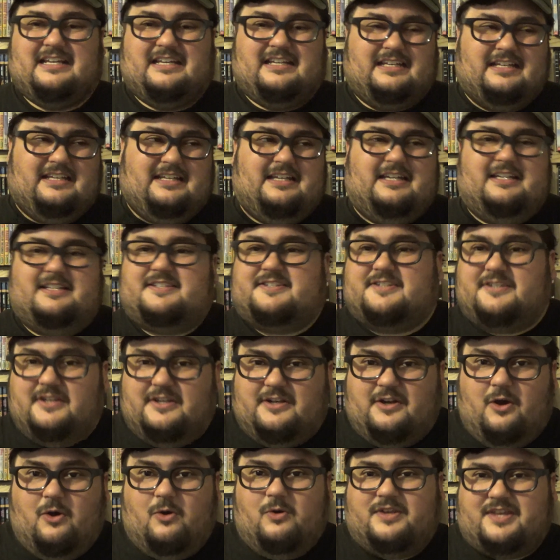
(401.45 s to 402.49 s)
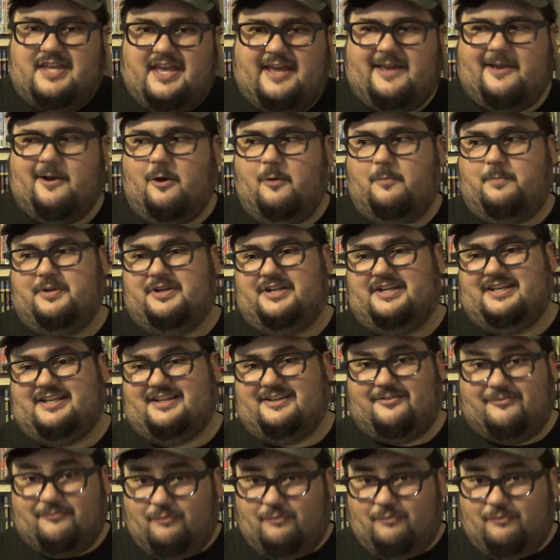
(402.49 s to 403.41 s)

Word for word: It's an okay opening,